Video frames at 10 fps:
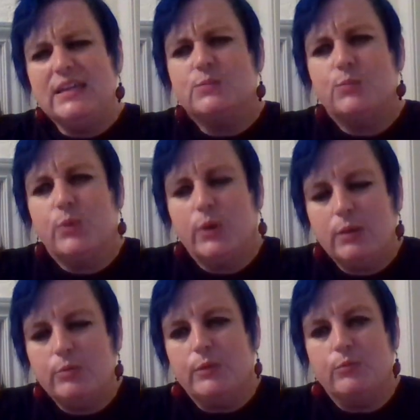it's
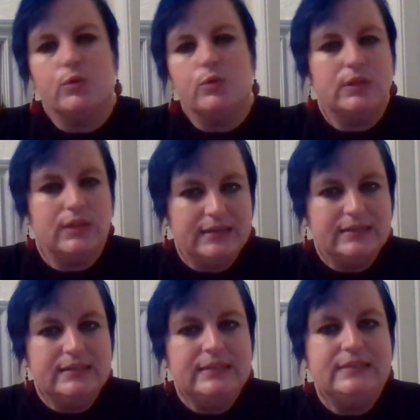probably more
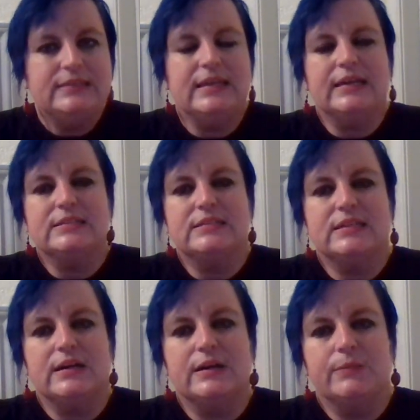likely that
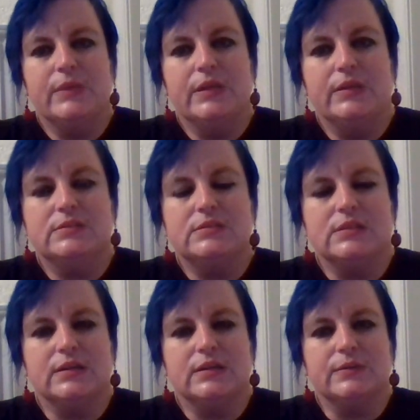it is
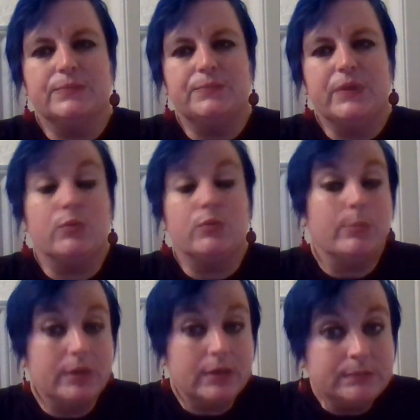a
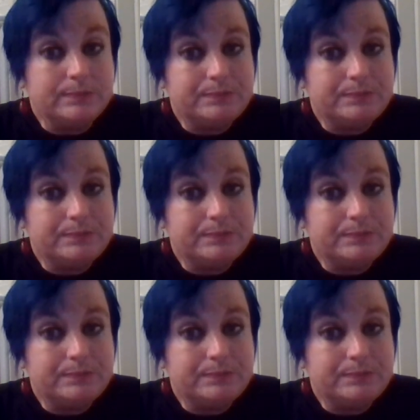replica